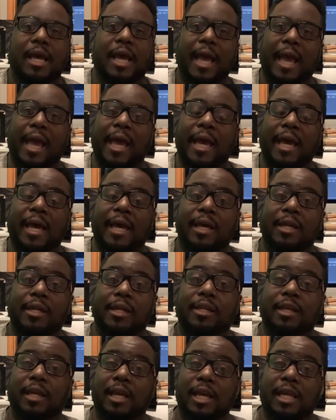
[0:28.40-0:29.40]

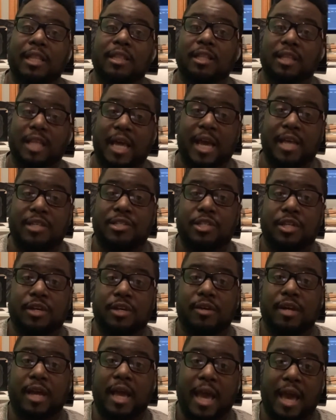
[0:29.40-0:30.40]
And in the last
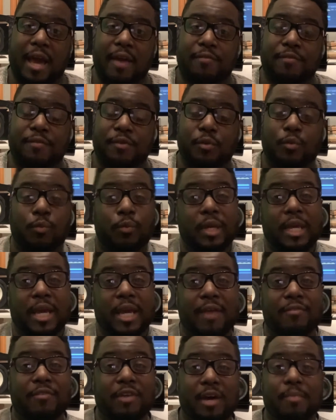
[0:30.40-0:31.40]
year and a half, we
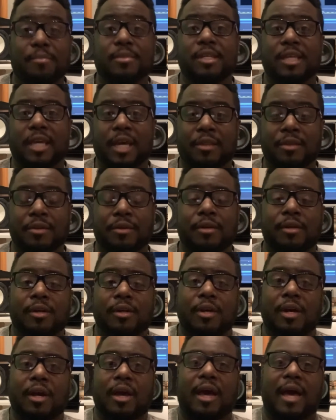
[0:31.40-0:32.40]
have come together
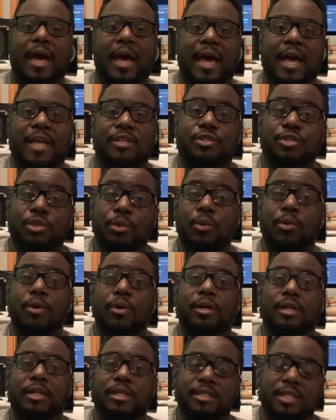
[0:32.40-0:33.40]
as two
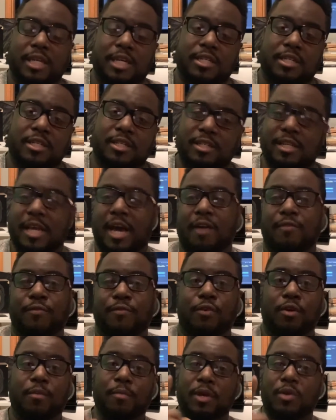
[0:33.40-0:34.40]
organizations, now
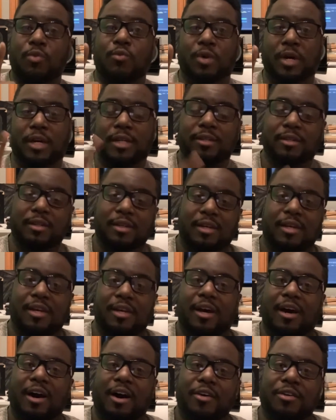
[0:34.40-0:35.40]
forming one
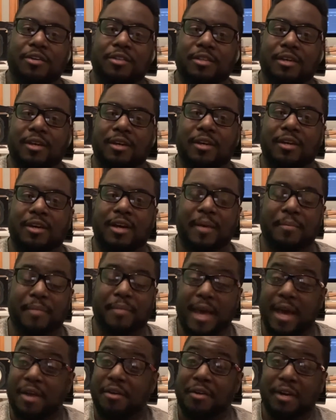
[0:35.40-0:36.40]
under the
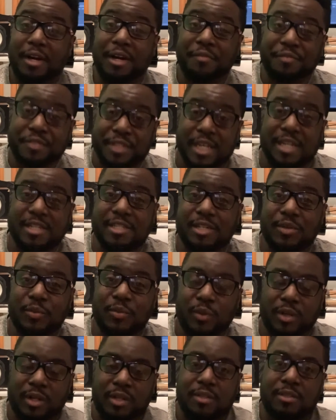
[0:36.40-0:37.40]
banner of Changing
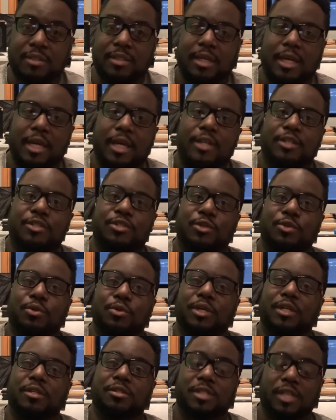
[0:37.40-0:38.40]
Worlds, to
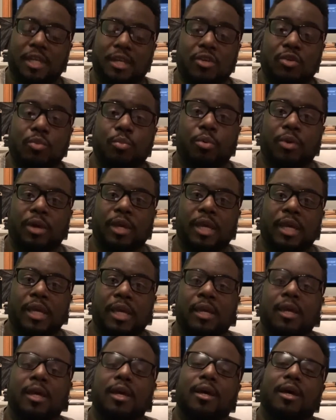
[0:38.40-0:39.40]
continue
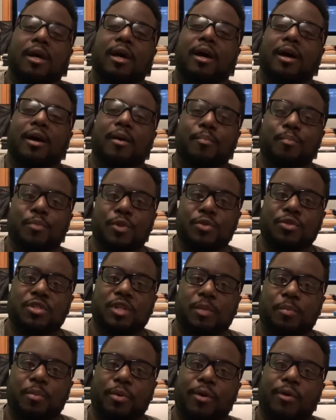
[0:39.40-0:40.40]
bringing
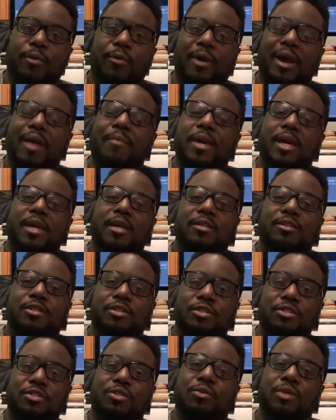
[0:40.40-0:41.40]
music programming
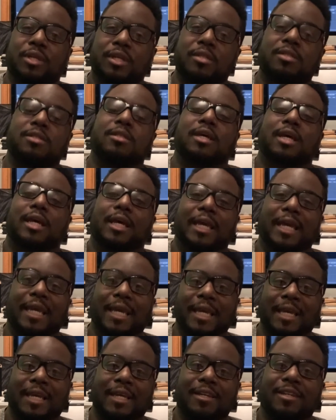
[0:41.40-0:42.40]
to students
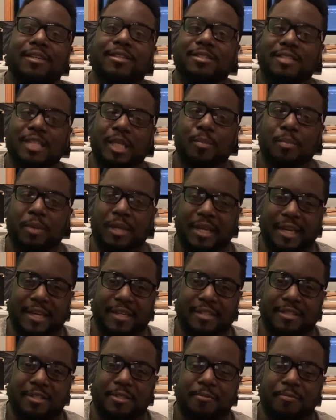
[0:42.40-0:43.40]
in
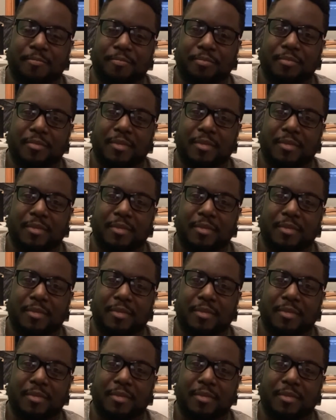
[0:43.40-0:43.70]
CPS.